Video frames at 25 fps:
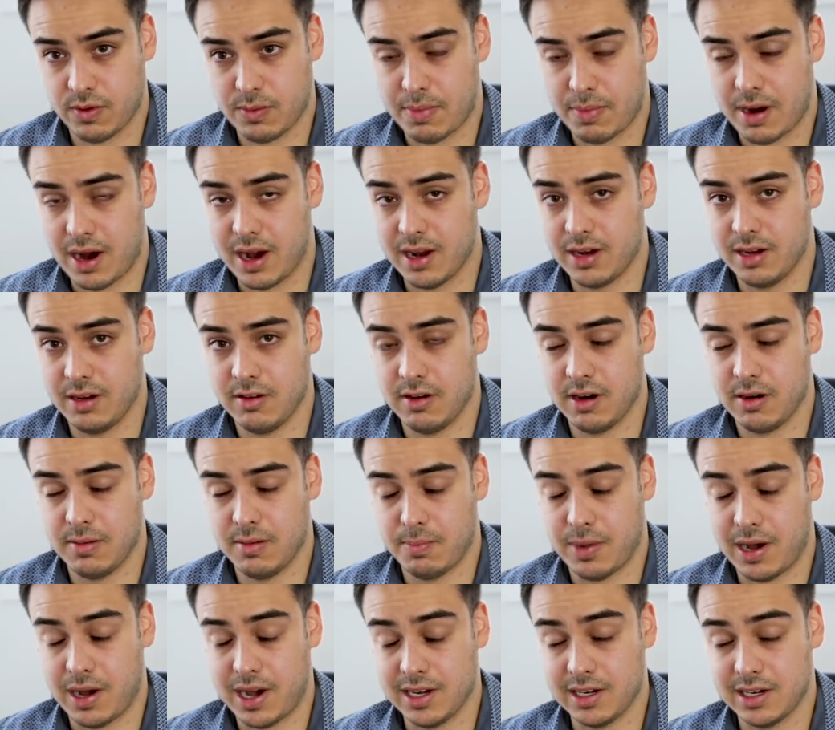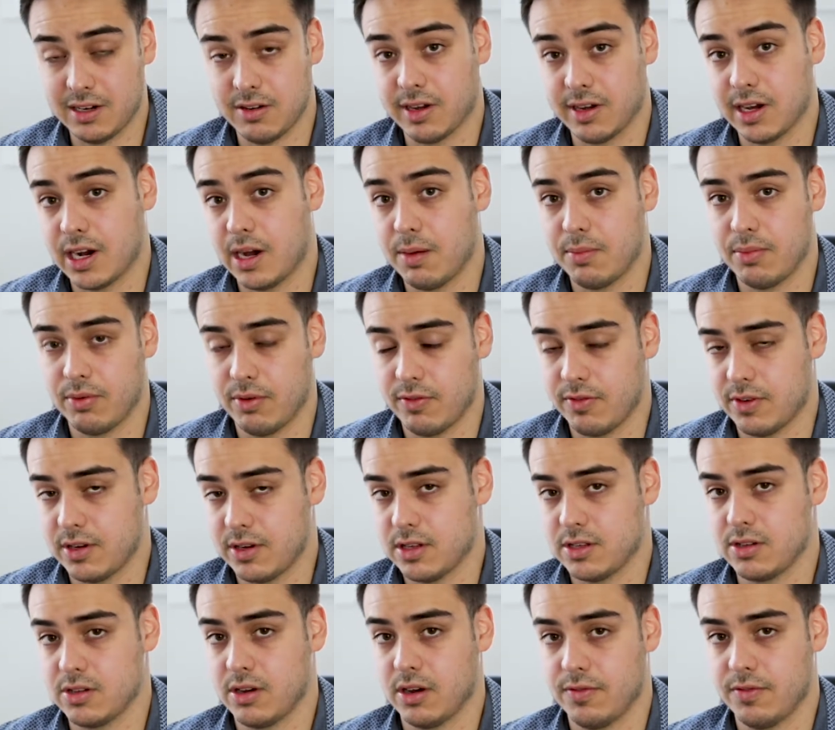partnering up with a
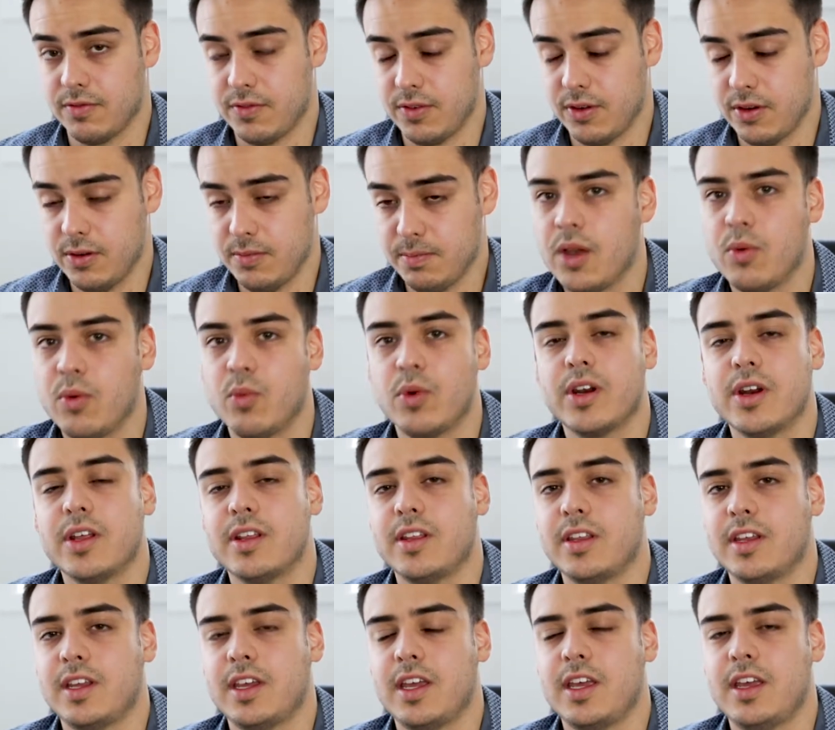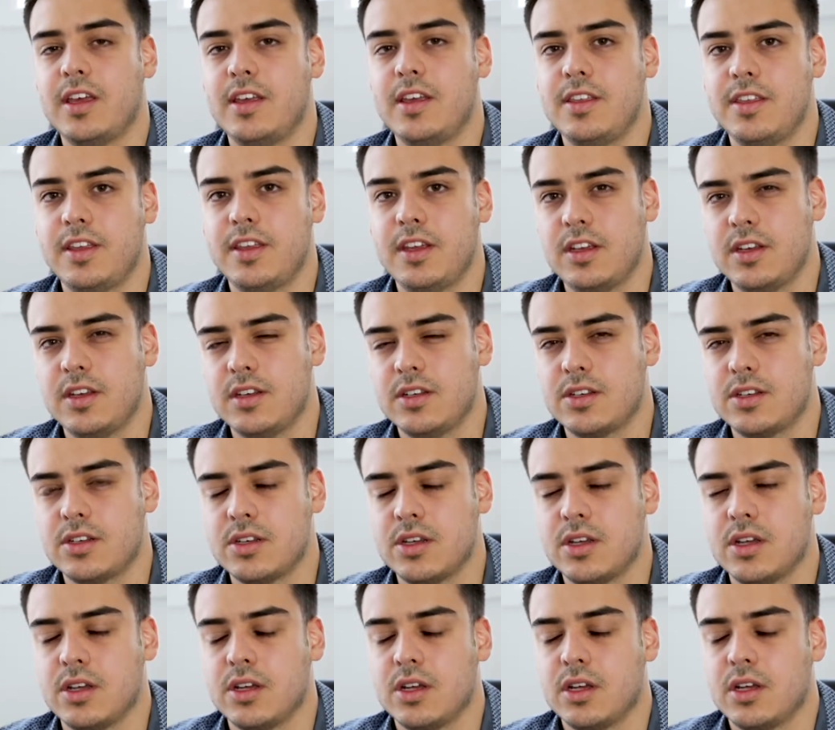design firm, and what are the key
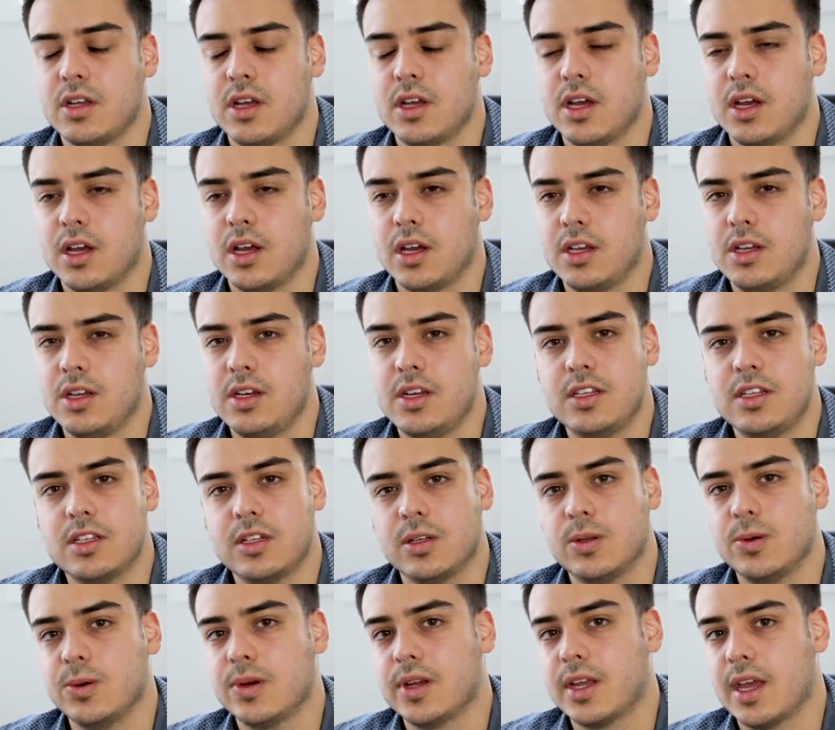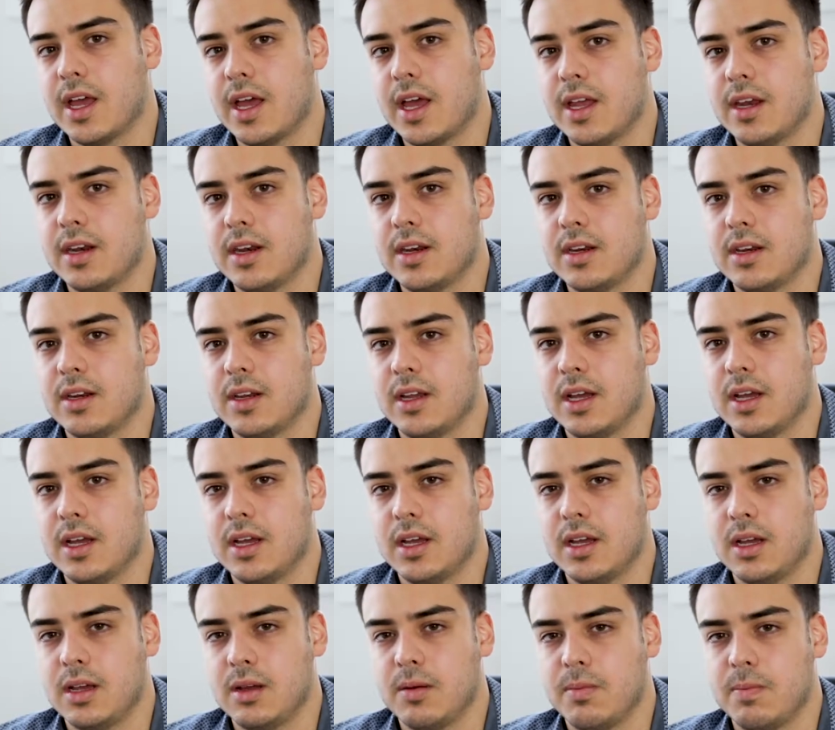things you need to look at
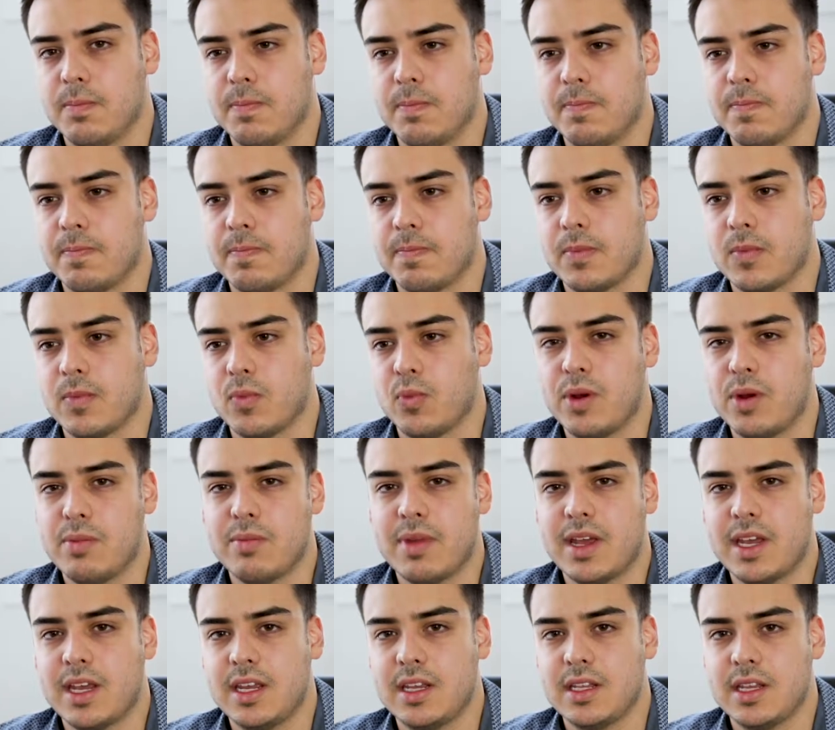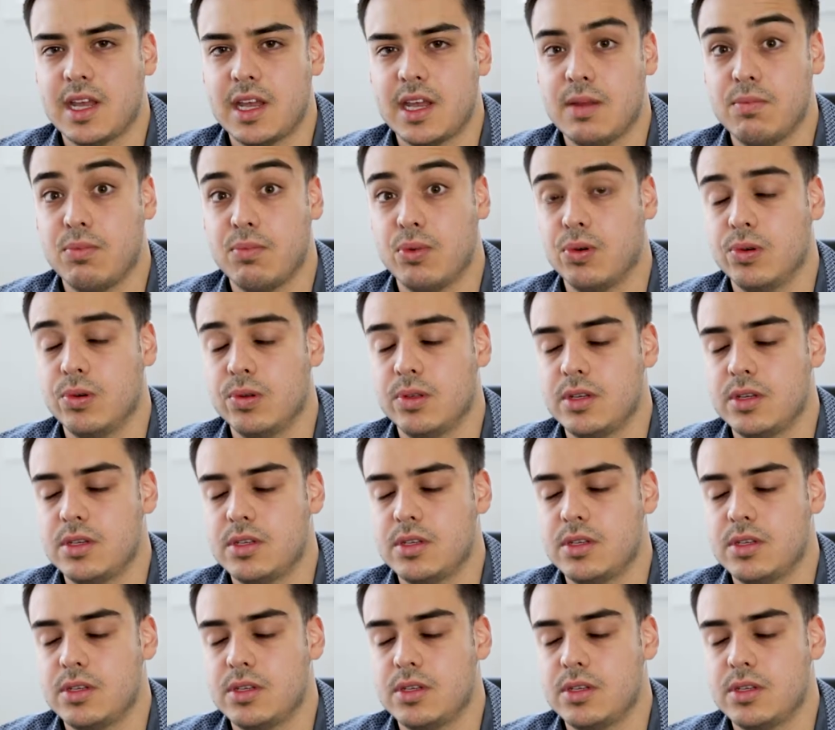when making that important